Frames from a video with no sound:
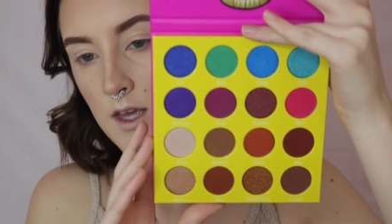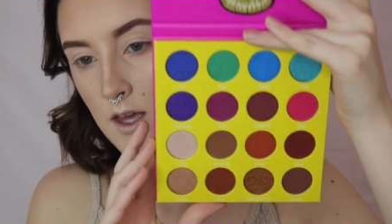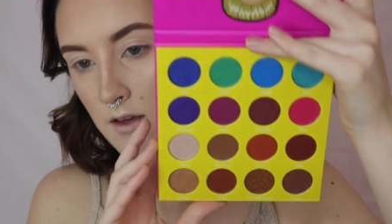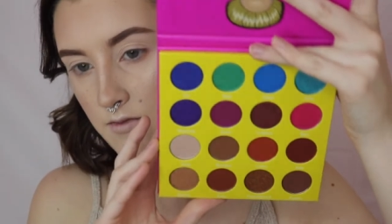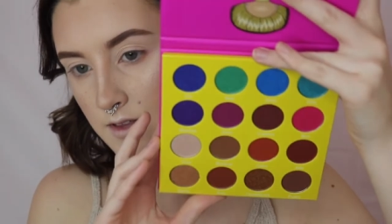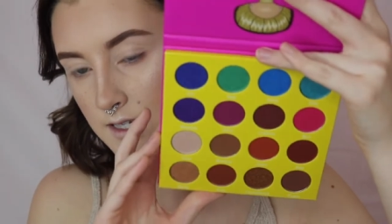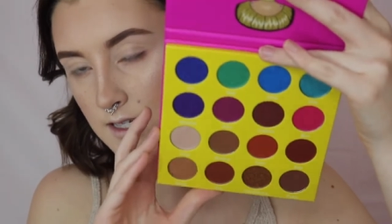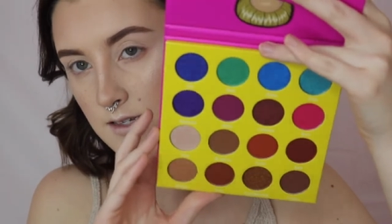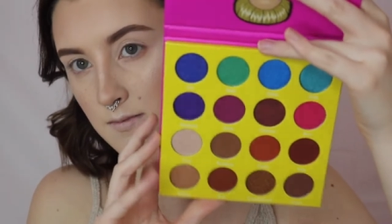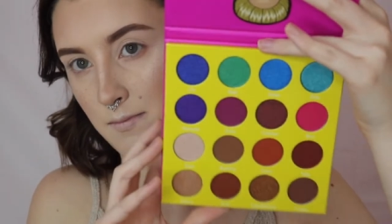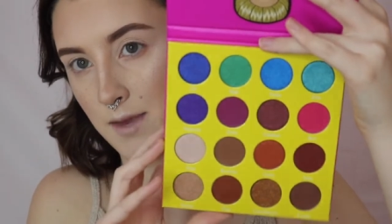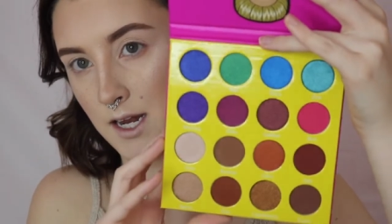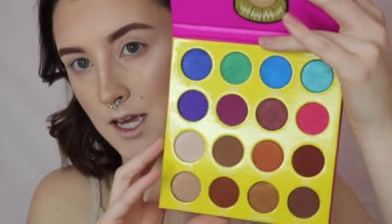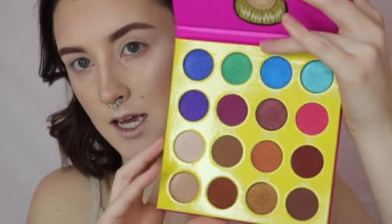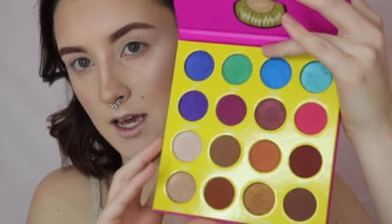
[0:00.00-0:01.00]
if this is
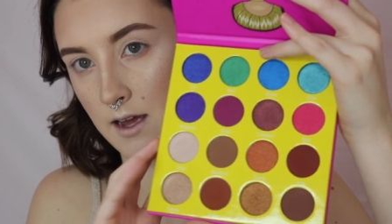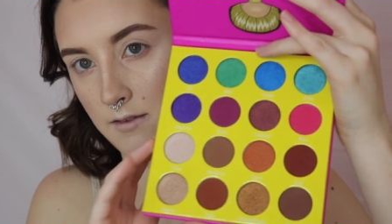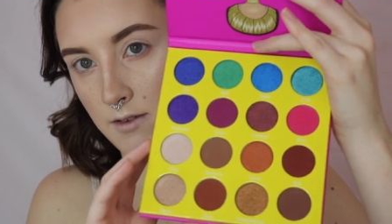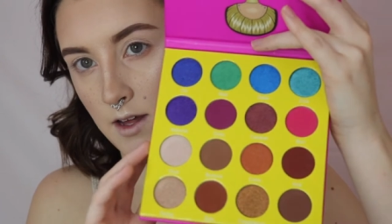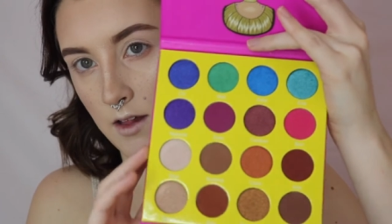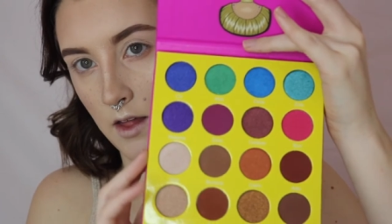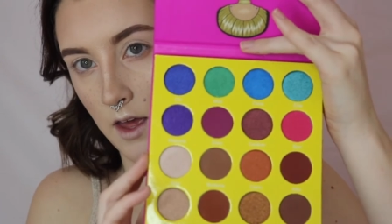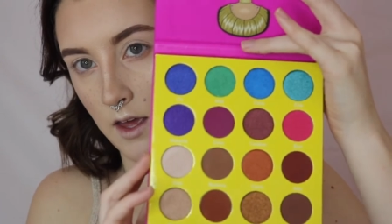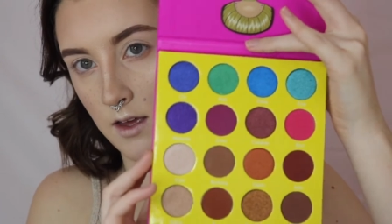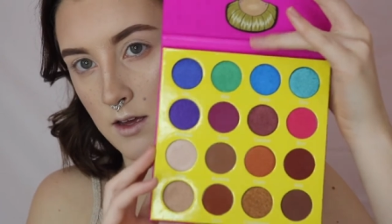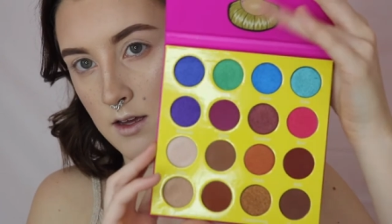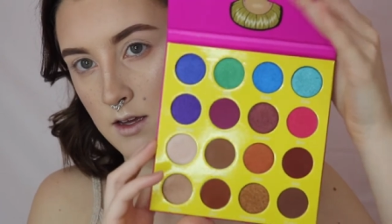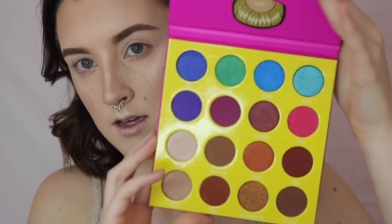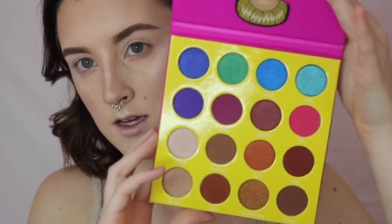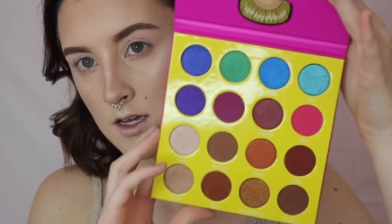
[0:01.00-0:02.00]
mini, I feel like
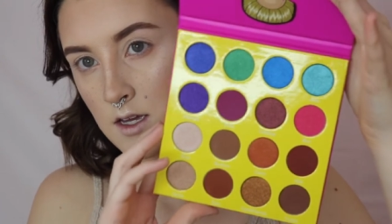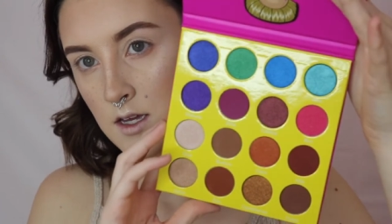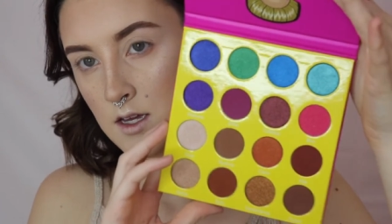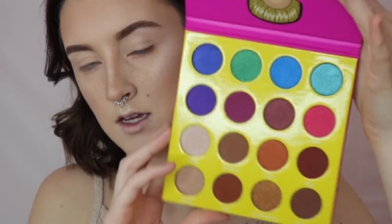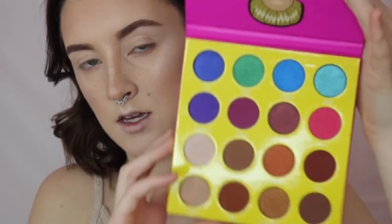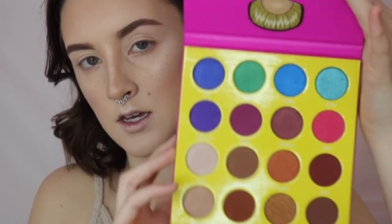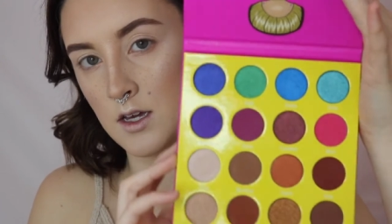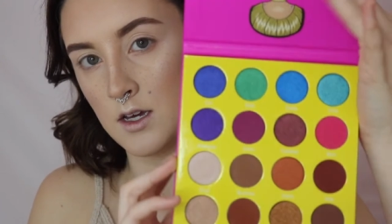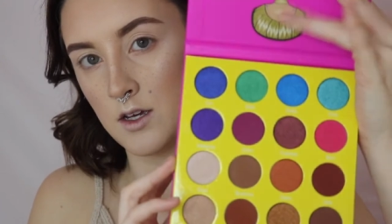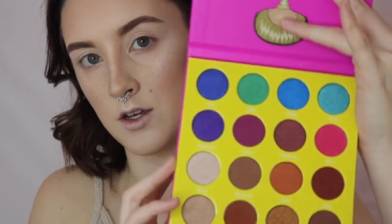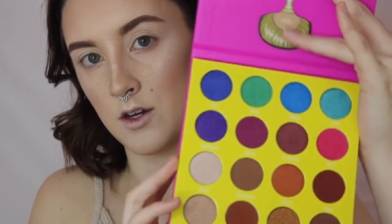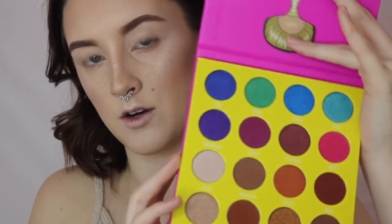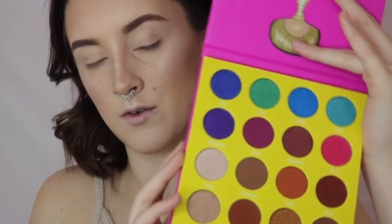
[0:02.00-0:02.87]
you